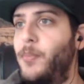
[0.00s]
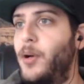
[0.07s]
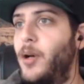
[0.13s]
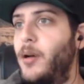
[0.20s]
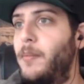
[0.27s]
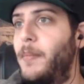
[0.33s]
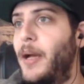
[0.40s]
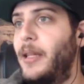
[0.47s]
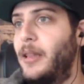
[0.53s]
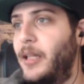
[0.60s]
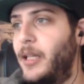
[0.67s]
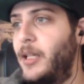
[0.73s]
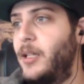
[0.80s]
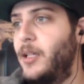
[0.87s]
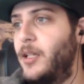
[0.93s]
but my
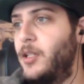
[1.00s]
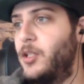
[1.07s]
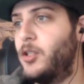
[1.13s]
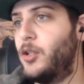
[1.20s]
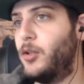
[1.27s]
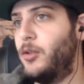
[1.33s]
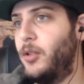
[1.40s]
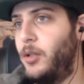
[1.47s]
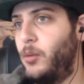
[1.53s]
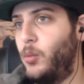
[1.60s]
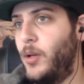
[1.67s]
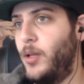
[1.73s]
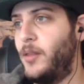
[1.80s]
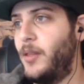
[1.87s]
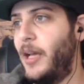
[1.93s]
lean is certainly
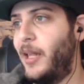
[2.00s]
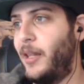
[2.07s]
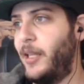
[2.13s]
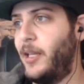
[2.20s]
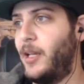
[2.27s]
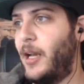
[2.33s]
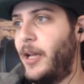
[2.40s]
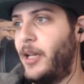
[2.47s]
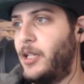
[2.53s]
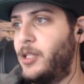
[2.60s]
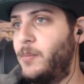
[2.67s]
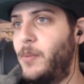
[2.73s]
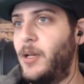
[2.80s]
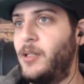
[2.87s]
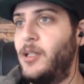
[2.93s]
with Elliott. I
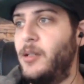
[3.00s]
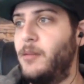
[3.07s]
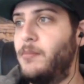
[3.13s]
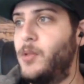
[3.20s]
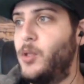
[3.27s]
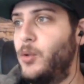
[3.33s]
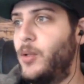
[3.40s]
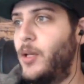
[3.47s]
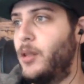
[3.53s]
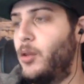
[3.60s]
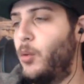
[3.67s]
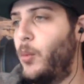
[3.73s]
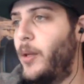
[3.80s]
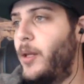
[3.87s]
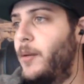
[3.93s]
expect him to get
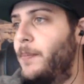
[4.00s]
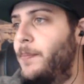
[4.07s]
the win.